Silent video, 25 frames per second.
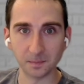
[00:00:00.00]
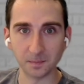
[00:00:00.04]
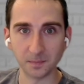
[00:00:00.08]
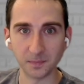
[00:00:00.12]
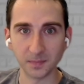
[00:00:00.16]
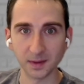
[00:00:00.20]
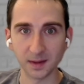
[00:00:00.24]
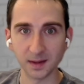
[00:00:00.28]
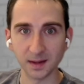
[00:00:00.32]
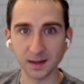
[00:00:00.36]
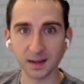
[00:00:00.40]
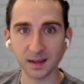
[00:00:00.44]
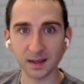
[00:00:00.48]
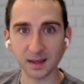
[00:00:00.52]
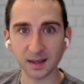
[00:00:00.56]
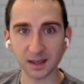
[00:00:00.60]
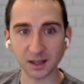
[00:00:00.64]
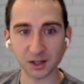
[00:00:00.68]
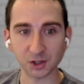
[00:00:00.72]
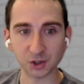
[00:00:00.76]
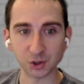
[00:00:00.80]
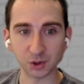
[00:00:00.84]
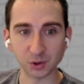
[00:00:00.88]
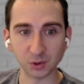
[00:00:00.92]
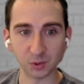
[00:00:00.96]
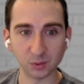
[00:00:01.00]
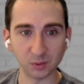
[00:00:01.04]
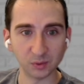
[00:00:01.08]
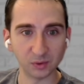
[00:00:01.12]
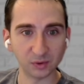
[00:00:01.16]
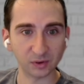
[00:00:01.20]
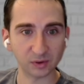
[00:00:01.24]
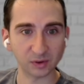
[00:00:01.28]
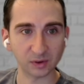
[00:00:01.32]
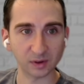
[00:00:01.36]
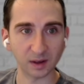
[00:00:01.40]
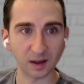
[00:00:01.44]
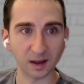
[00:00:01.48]
some
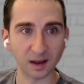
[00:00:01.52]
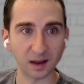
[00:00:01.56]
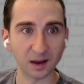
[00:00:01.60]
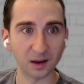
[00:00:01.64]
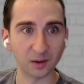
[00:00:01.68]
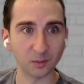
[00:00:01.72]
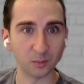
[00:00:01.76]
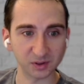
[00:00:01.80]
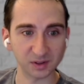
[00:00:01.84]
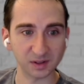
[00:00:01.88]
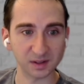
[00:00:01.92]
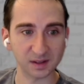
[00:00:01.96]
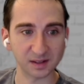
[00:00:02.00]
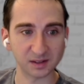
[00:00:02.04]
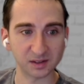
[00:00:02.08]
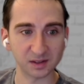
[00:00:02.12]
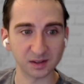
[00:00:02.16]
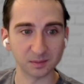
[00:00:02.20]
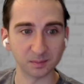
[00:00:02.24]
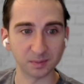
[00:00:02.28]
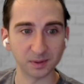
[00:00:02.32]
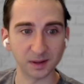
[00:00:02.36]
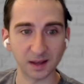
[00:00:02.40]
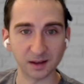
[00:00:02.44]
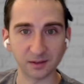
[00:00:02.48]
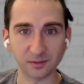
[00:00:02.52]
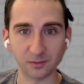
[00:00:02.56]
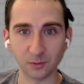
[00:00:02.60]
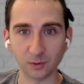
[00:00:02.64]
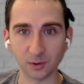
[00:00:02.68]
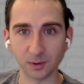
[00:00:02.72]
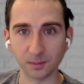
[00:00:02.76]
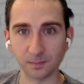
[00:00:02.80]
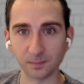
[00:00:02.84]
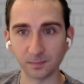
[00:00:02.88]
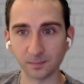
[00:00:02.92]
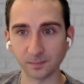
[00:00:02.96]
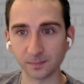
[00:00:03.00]
issues with posting that to the
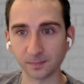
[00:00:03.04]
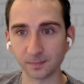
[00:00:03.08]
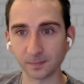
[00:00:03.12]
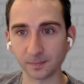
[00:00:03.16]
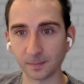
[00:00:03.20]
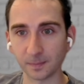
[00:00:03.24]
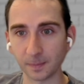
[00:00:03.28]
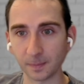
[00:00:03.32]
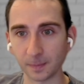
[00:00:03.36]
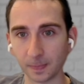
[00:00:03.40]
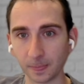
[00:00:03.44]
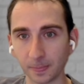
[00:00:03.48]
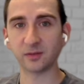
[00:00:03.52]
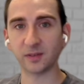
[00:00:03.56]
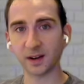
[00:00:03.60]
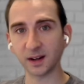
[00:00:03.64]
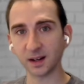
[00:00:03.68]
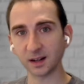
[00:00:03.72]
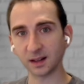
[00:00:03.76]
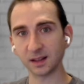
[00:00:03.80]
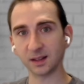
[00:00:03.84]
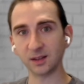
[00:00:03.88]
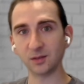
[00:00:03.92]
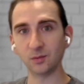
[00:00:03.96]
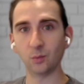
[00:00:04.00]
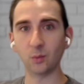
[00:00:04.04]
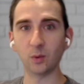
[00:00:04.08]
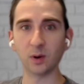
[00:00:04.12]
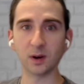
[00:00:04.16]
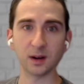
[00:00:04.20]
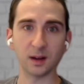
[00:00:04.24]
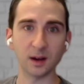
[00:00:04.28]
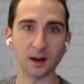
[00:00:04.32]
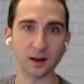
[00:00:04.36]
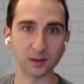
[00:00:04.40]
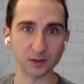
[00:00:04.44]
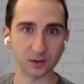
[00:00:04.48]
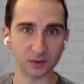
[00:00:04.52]
platform. And finally,
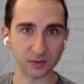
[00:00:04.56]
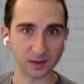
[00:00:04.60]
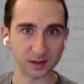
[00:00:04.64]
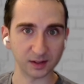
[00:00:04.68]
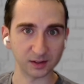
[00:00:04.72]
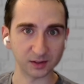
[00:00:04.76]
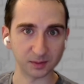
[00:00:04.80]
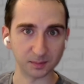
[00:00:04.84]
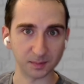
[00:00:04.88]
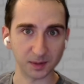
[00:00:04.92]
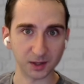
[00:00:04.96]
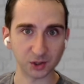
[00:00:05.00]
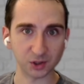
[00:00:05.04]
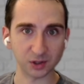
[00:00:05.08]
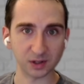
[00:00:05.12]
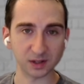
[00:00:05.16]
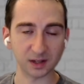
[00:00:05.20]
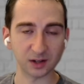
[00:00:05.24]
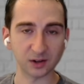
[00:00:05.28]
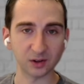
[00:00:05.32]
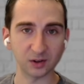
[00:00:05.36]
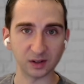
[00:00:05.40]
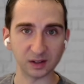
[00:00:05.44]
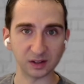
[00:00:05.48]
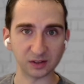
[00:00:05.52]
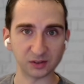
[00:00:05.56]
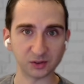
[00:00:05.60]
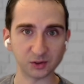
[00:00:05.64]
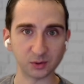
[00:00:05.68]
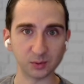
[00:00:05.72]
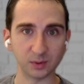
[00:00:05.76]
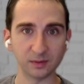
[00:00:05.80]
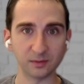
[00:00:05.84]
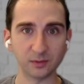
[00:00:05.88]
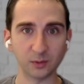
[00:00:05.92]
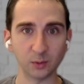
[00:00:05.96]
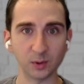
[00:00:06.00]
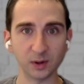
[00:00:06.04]
one other thing to mention here is
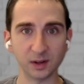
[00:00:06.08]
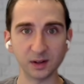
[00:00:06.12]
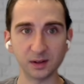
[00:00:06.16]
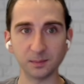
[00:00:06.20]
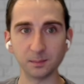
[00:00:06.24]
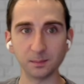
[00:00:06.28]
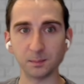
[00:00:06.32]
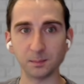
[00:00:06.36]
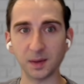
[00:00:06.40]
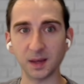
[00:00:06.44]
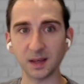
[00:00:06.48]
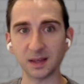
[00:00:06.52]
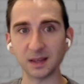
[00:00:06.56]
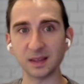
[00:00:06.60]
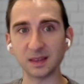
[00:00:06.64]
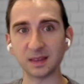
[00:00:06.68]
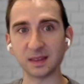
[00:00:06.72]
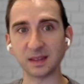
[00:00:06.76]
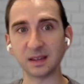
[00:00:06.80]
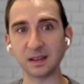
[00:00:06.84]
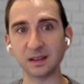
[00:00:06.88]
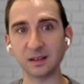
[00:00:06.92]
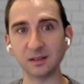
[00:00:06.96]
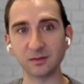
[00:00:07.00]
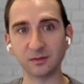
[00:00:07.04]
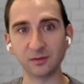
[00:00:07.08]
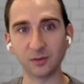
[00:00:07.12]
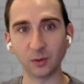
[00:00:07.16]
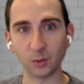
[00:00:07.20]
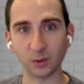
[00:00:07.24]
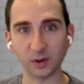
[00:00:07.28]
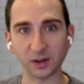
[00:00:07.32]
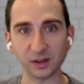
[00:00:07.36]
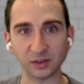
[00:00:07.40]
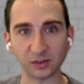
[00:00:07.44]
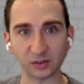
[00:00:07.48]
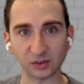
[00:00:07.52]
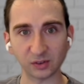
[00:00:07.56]
to avoid making the
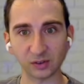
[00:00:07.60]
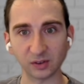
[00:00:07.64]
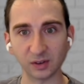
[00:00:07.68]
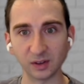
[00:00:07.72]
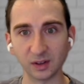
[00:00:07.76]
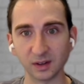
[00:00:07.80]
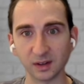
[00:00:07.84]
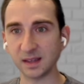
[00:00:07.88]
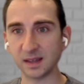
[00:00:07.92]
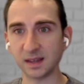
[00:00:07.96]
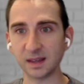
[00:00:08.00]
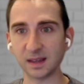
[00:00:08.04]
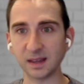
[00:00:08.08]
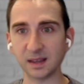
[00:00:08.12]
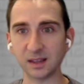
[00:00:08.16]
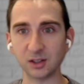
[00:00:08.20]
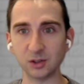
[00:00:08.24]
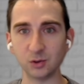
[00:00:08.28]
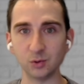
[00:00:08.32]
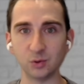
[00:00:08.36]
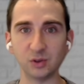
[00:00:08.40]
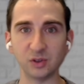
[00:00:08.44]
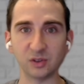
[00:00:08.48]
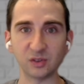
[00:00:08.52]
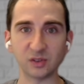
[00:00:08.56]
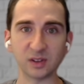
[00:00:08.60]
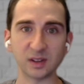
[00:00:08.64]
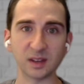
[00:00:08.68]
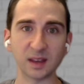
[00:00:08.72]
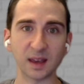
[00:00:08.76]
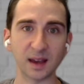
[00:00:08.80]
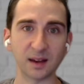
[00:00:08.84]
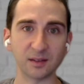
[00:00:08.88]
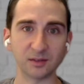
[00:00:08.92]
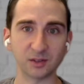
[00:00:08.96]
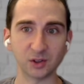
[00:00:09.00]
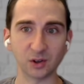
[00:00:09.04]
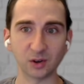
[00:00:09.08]
voice of the
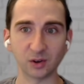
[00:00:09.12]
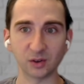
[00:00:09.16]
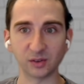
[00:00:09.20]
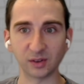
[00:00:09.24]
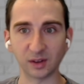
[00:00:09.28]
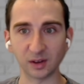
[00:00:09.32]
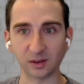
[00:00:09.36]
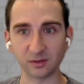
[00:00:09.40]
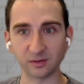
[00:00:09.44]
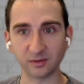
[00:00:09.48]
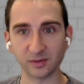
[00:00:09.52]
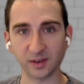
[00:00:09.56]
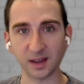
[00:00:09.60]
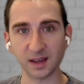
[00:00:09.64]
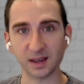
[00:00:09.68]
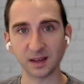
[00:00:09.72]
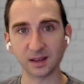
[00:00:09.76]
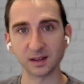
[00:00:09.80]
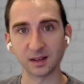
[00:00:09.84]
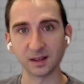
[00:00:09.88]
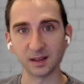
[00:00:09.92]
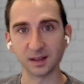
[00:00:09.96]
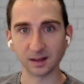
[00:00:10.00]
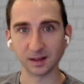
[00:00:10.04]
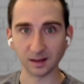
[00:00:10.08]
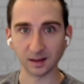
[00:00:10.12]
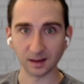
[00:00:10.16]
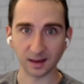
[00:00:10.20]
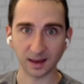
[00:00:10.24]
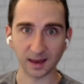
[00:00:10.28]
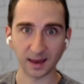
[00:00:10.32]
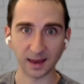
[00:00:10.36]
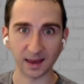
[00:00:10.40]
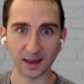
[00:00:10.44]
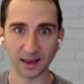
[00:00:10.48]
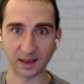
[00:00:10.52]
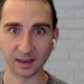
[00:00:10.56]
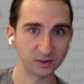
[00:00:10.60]
UGC avatar sound fake.
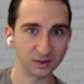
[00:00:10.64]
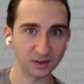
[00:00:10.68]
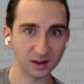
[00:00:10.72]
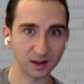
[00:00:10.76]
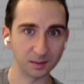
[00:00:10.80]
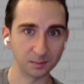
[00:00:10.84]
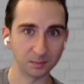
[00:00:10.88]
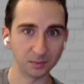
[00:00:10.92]
Another